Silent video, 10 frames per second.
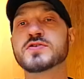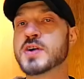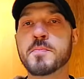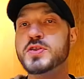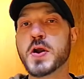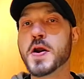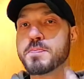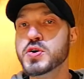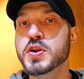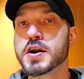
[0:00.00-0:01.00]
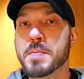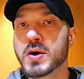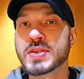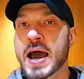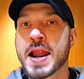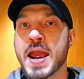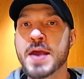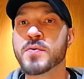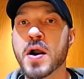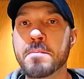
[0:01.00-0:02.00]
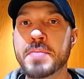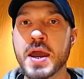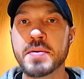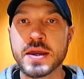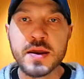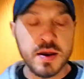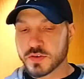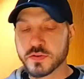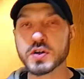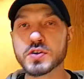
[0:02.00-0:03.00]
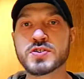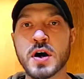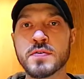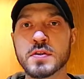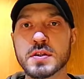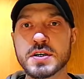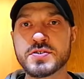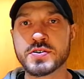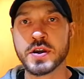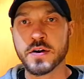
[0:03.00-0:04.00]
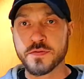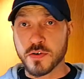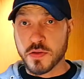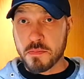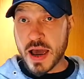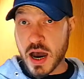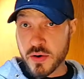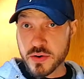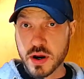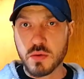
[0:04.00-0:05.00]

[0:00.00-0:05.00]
something therapeutic about that hand rub, baby. First on the list here for the powder I